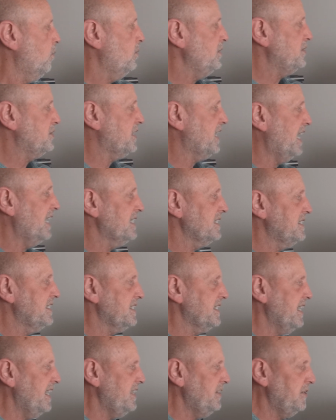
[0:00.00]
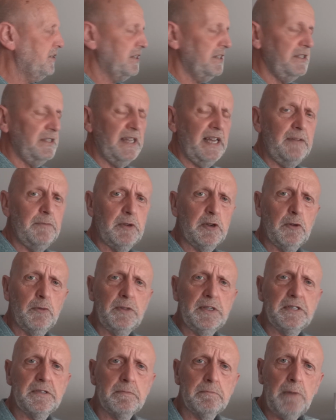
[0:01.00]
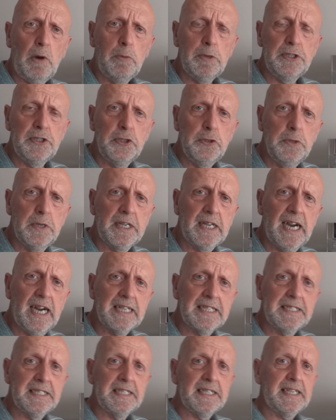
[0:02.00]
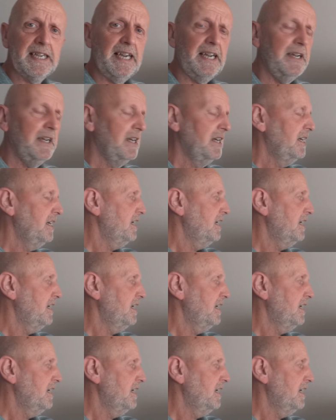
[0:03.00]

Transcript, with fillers: which colour to get. You can, we've got this multitude of colours to get.